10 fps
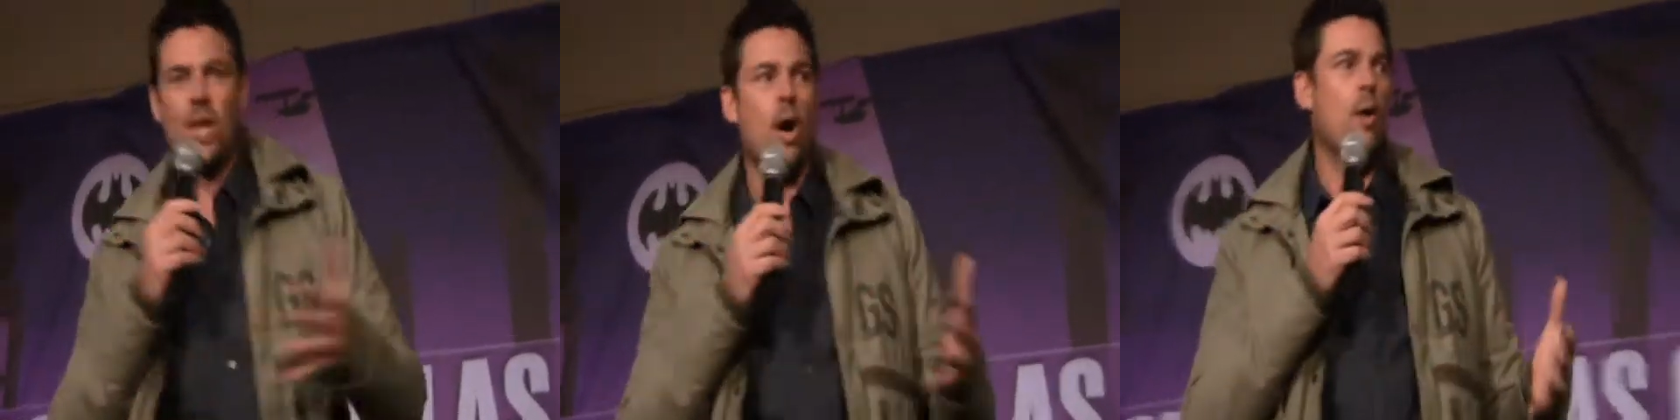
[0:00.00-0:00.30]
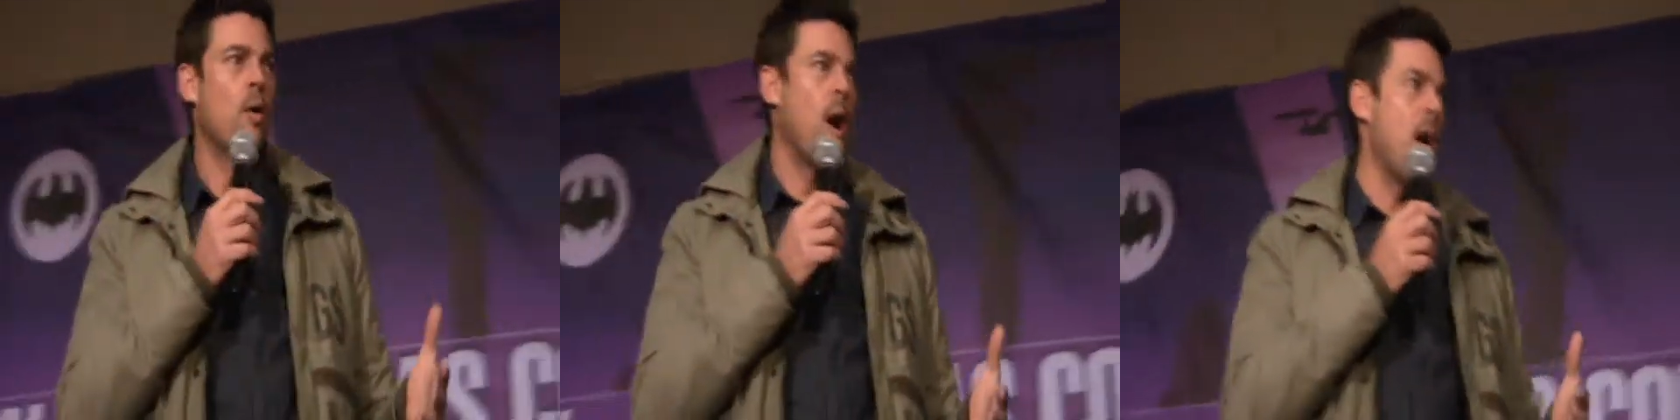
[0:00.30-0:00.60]
So
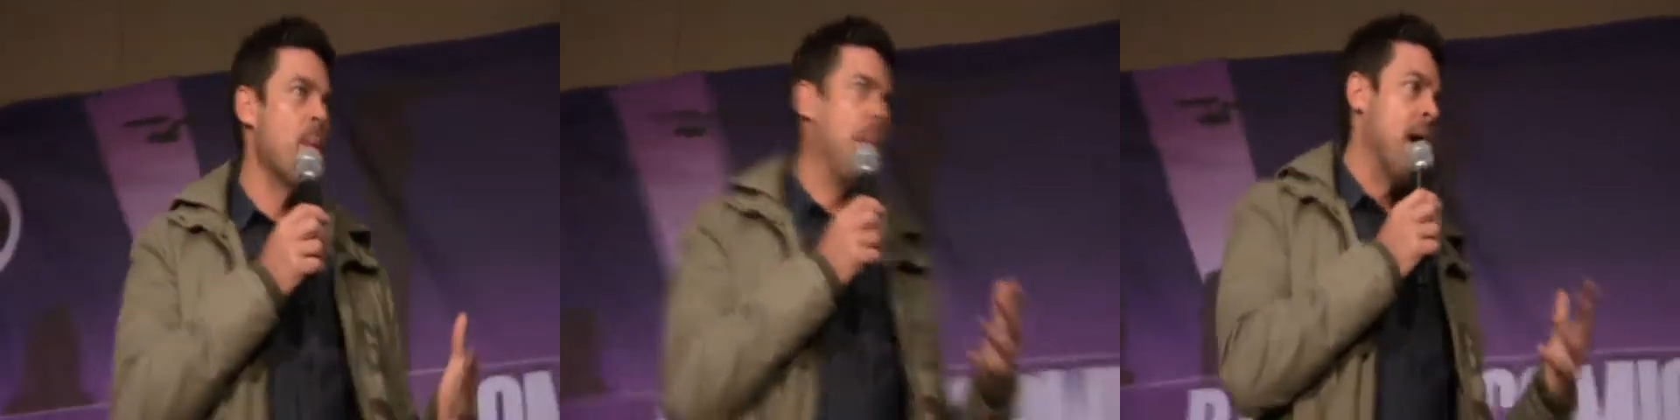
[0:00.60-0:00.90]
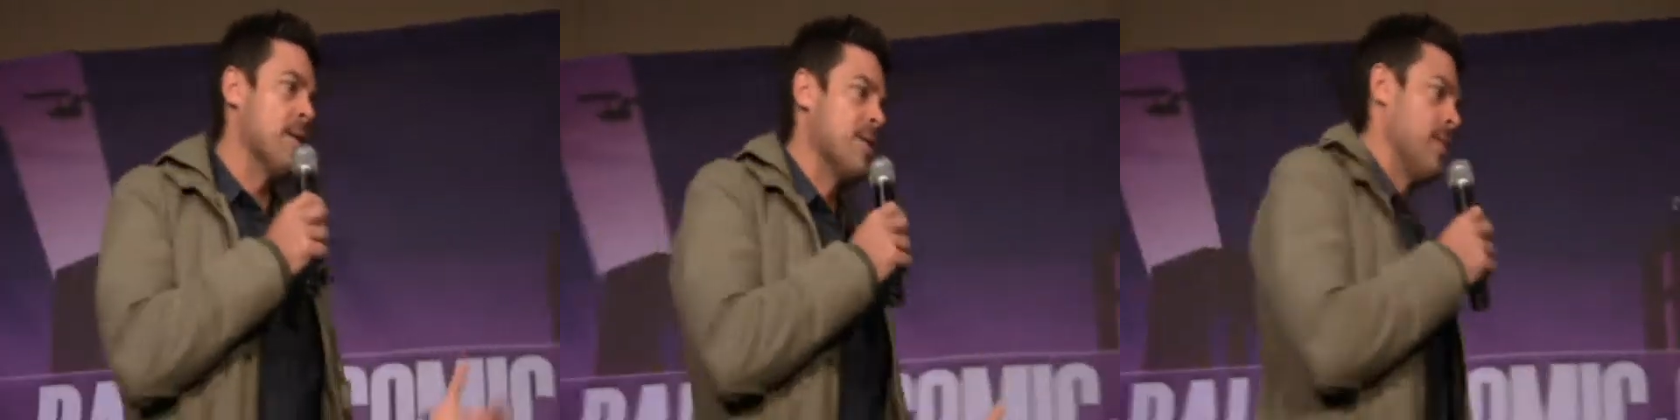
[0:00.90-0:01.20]
I'm
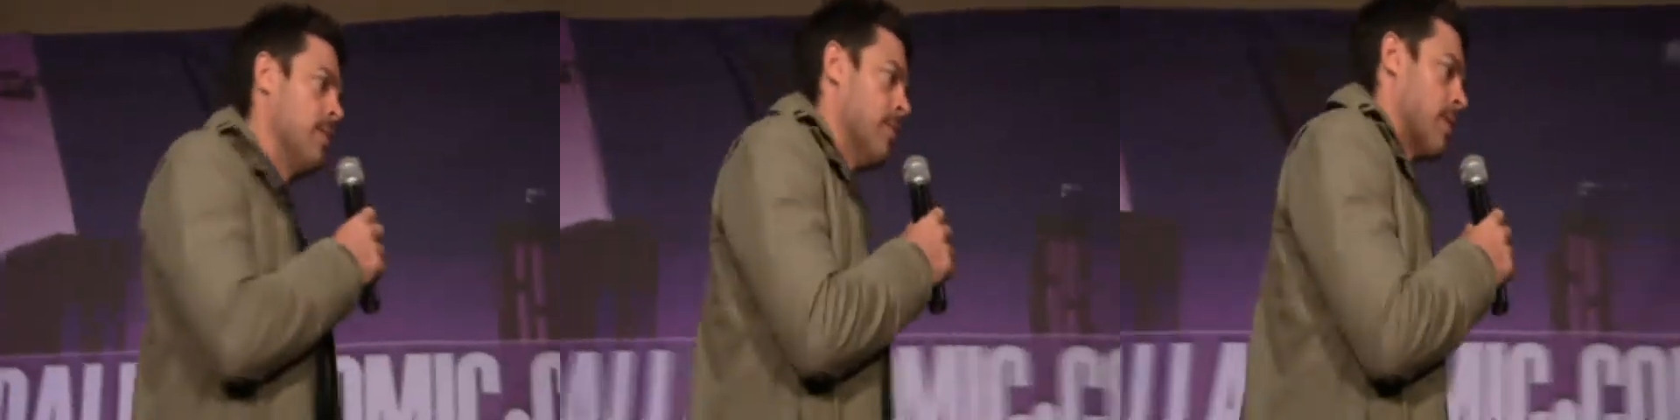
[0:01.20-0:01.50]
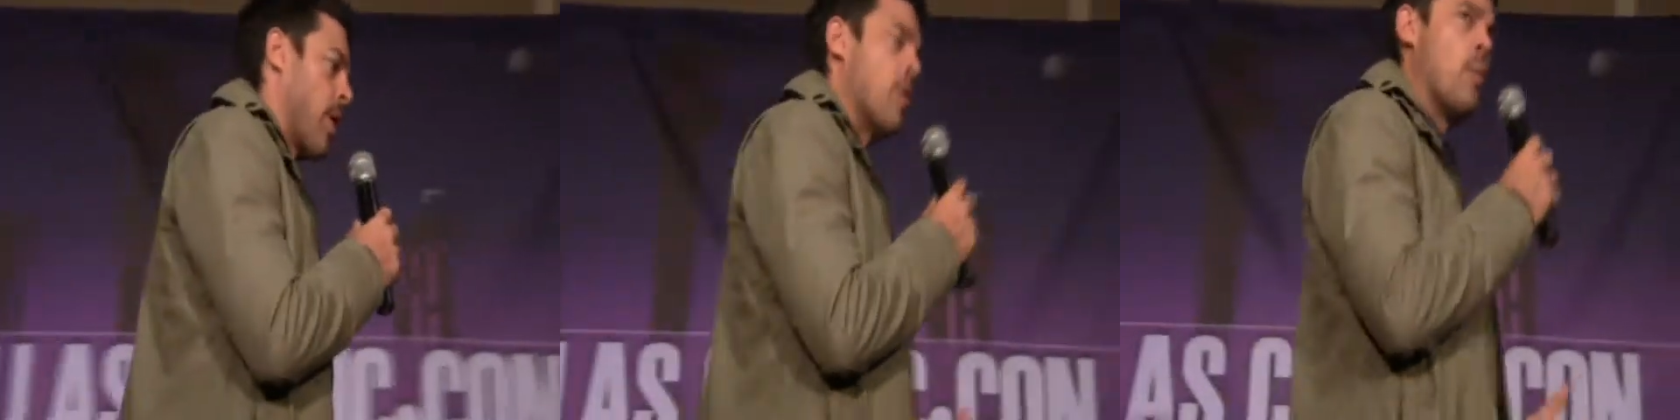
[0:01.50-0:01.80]
about to
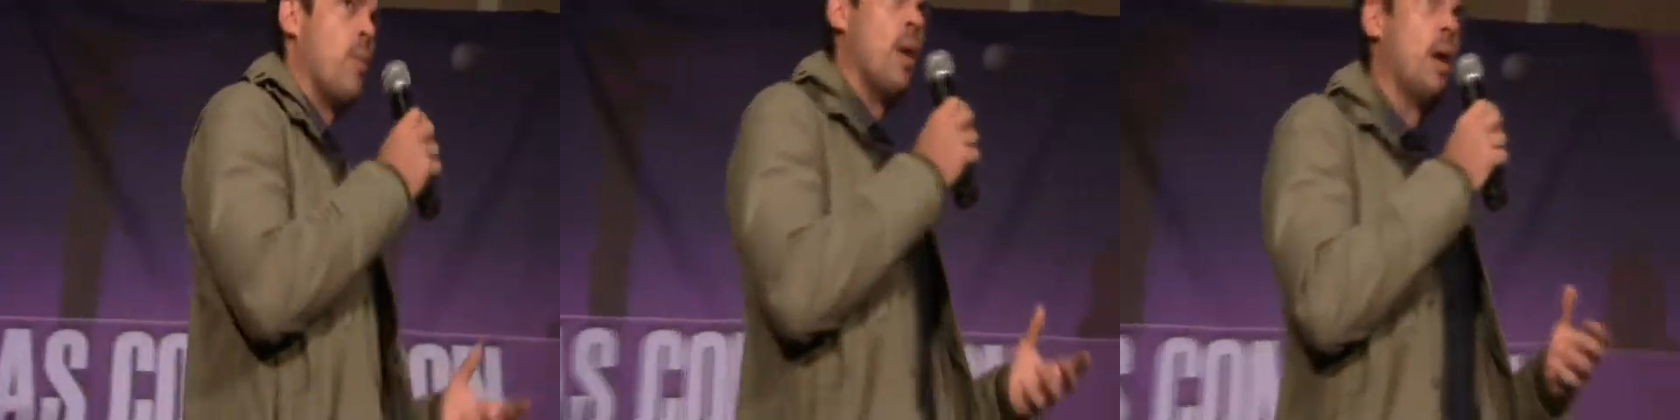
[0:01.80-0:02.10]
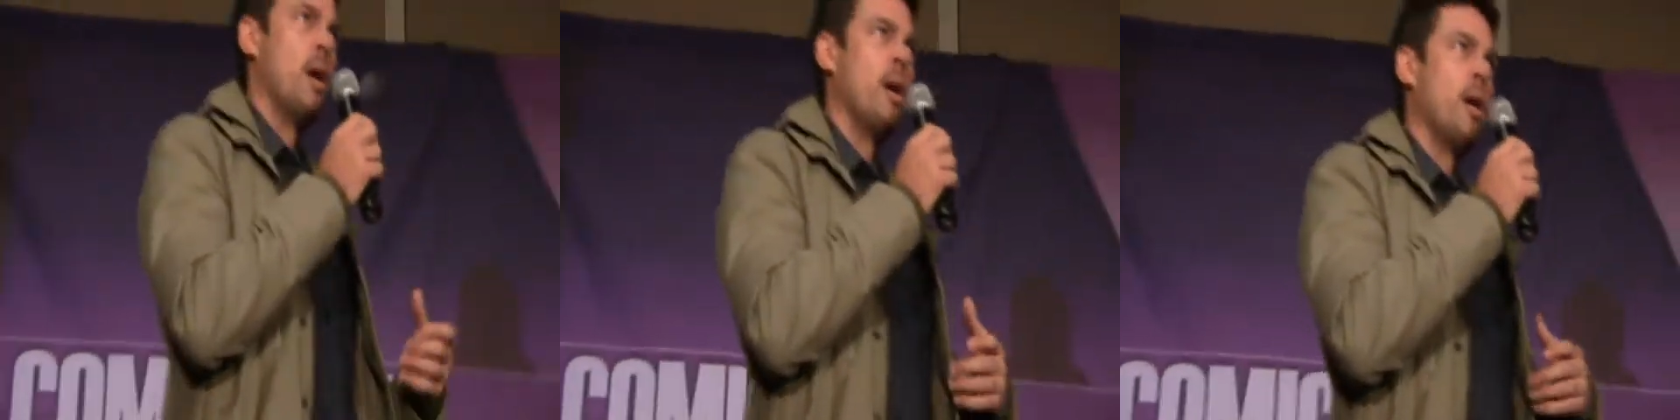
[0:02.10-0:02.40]
go to
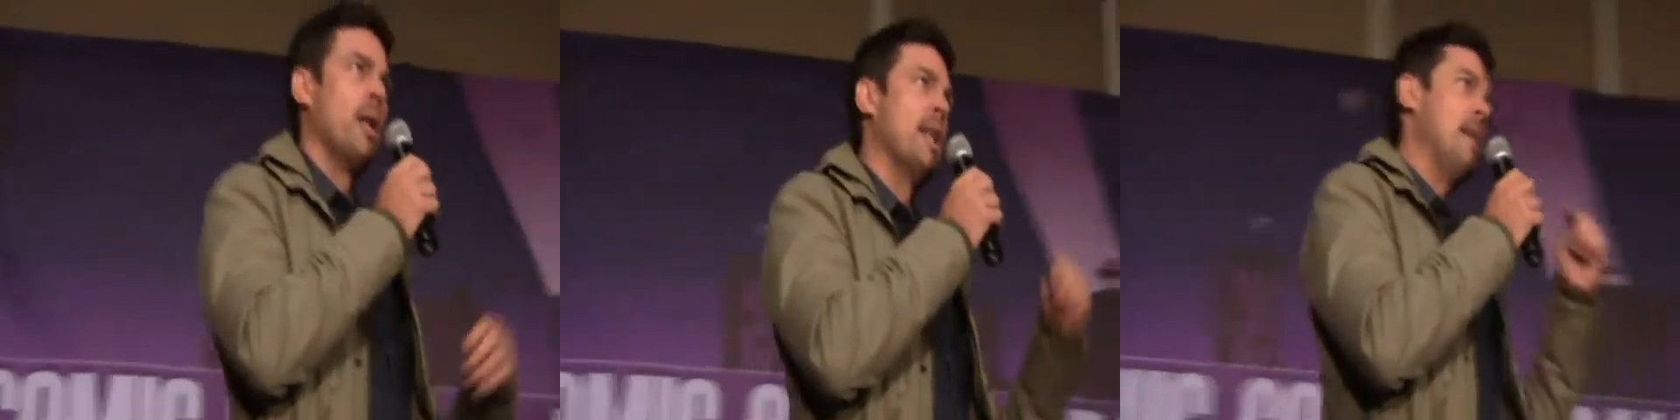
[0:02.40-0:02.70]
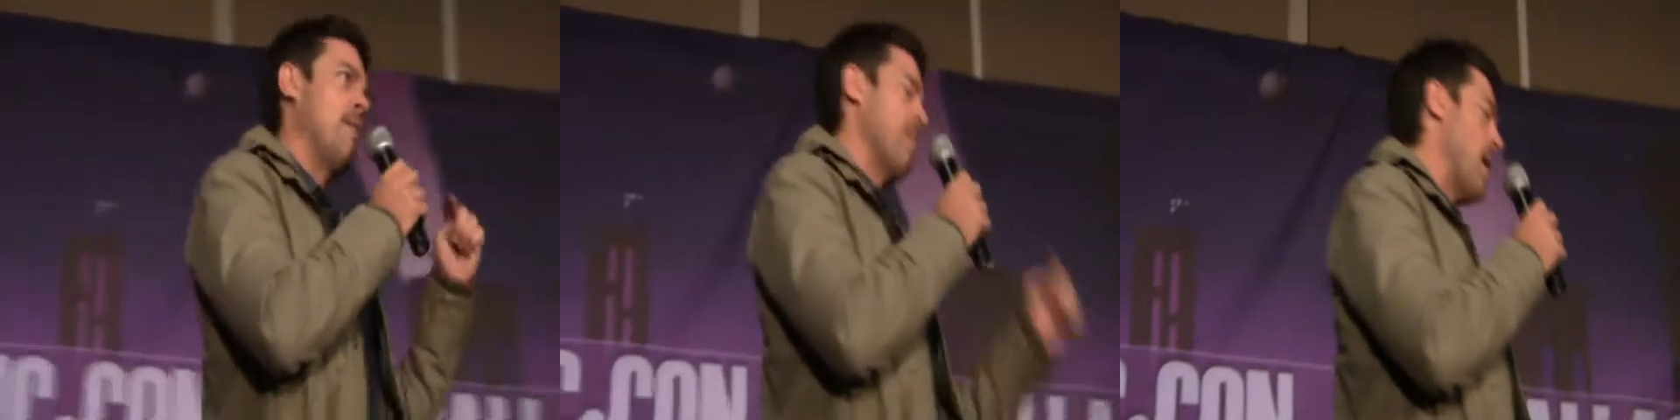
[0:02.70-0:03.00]

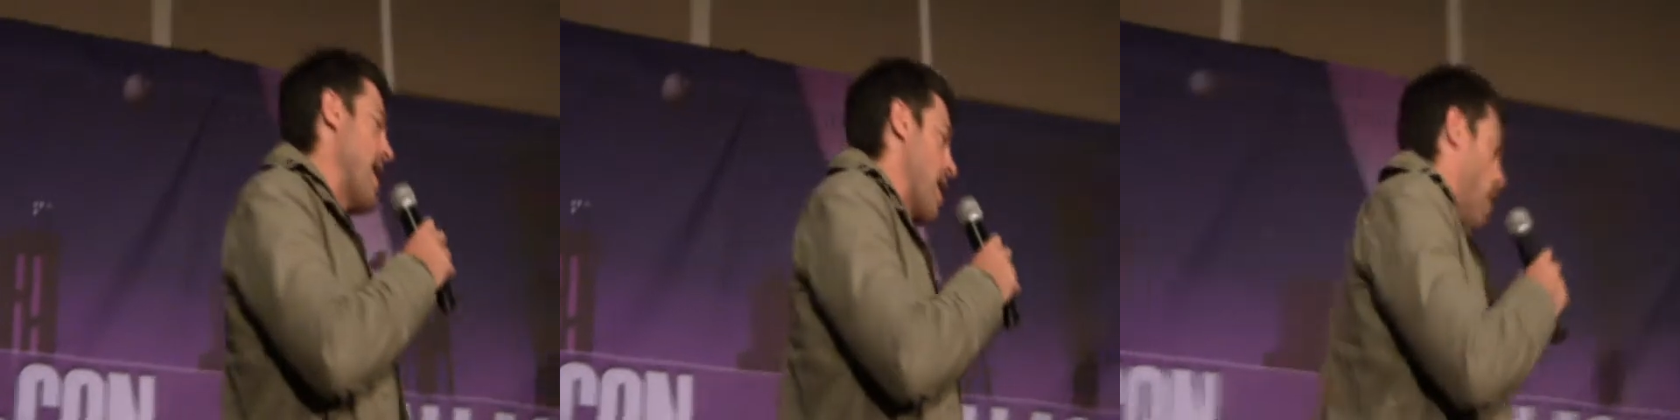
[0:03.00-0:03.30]
leave my